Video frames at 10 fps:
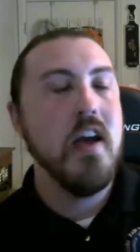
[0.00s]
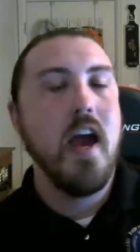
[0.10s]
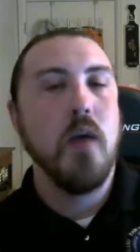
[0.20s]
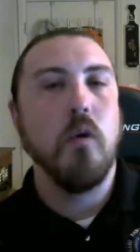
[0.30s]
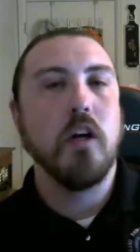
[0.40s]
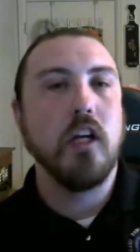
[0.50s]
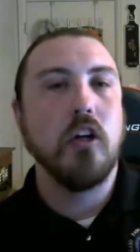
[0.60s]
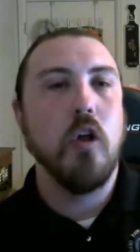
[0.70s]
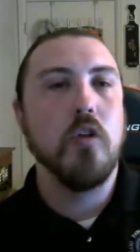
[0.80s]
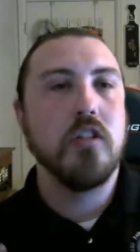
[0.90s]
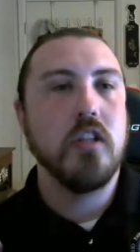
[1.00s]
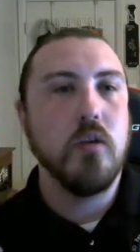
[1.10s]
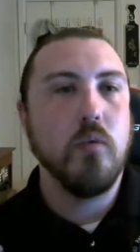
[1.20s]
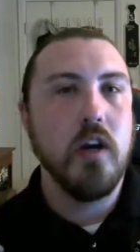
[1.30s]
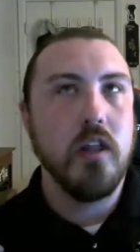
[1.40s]
and working closely
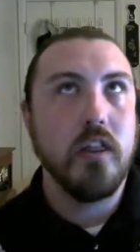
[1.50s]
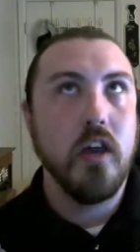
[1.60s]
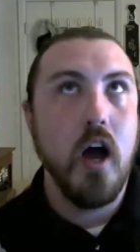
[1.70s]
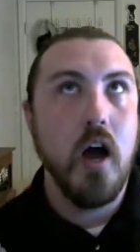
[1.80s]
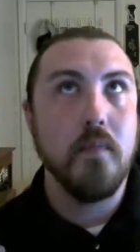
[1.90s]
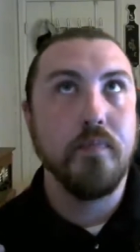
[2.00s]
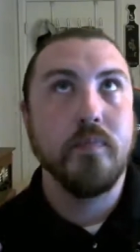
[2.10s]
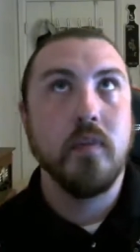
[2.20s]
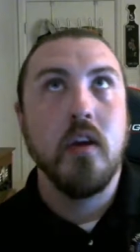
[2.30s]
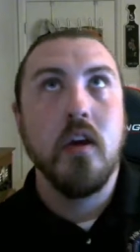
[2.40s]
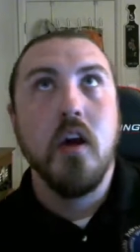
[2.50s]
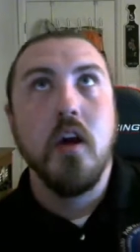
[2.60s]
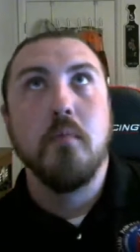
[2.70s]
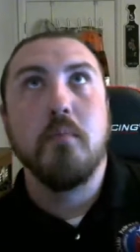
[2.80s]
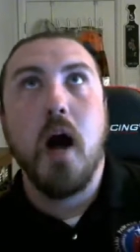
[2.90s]
with um,
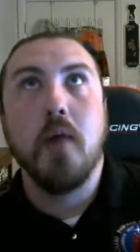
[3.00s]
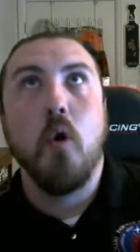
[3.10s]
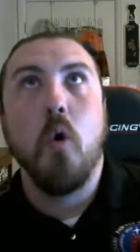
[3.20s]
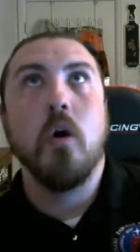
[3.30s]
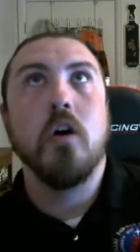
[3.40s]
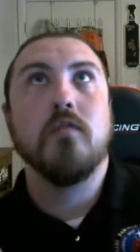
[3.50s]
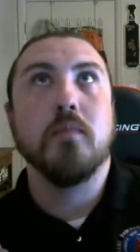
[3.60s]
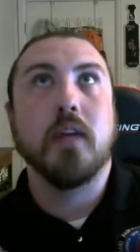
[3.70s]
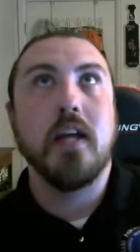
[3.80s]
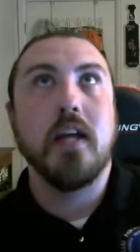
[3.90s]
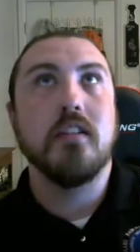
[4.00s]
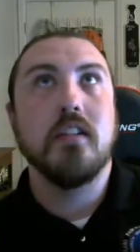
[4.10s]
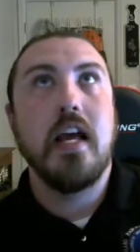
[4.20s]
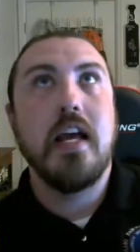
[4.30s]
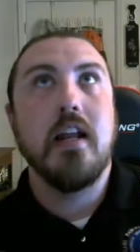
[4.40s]
Bob Hoard from Kansas
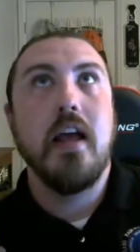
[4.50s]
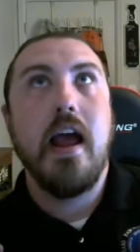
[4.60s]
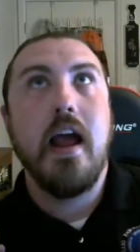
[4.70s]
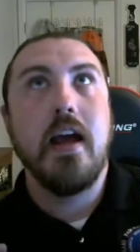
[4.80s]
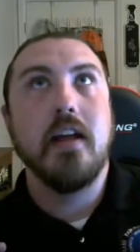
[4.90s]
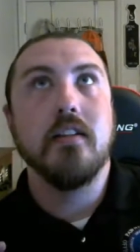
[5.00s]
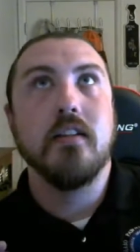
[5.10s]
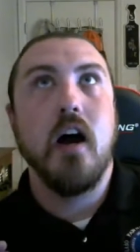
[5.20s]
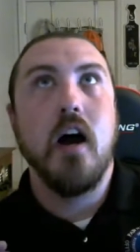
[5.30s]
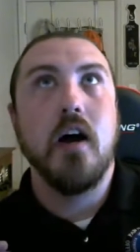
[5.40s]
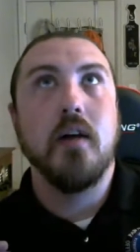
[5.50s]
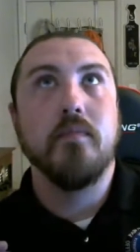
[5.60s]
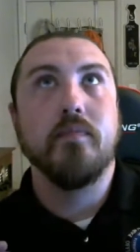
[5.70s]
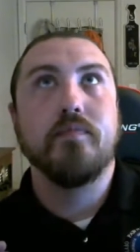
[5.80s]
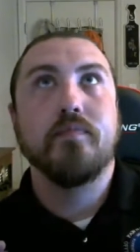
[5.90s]
State and
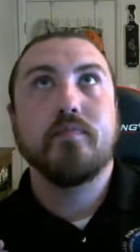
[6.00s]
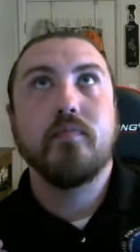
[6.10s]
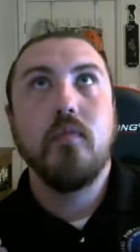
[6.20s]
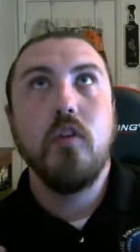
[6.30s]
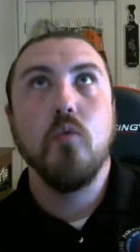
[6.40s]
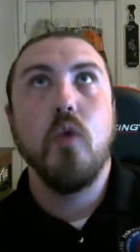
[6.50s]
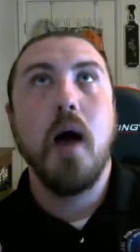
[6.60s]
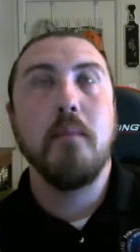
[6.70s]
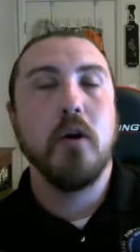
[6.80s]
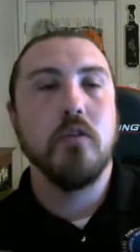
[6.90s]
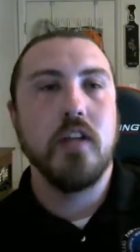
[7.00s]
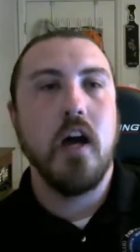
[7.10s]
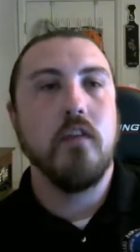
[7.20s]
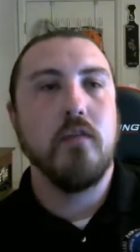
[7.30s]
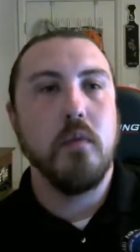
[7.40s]
um, Rob Bozell from